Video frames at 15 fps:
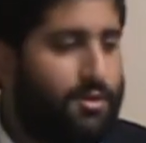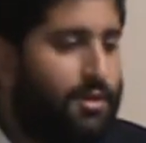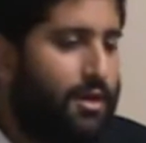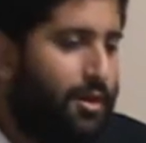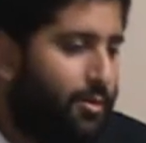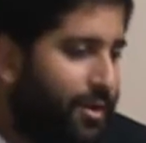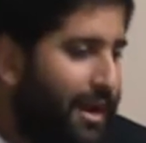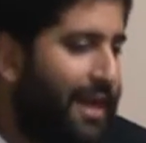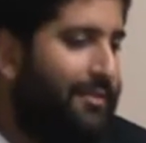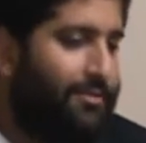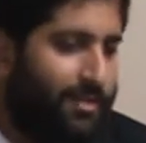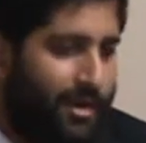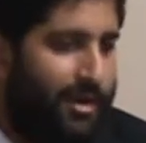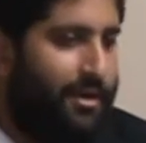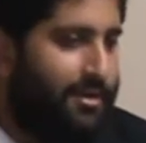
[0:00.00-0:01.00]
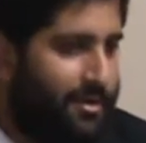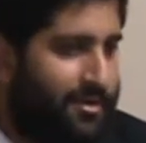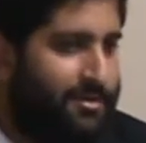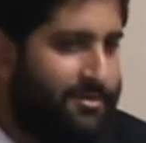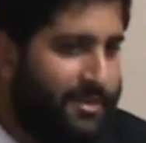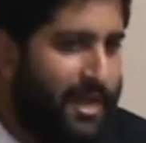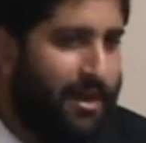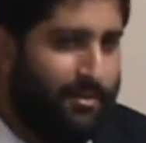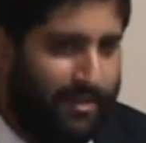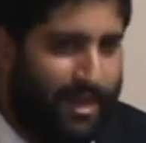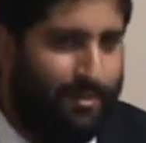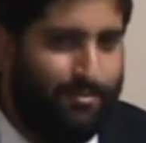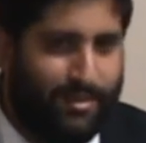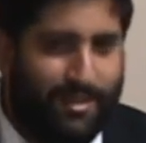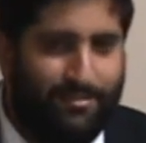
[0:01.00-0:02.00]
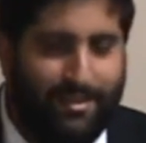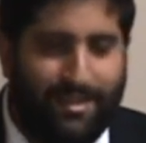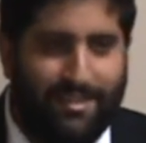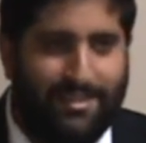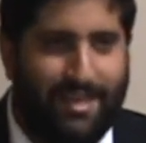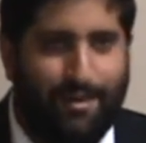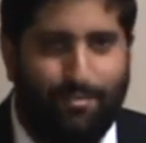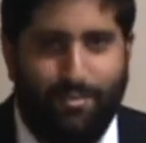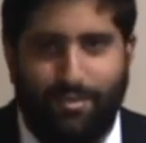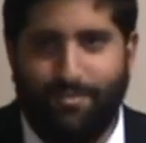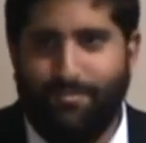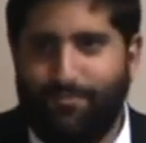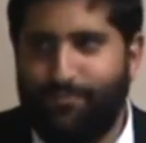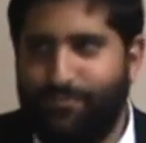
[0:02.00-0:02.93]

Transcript: uh, whatever, uh, dairy, I'm giving an example.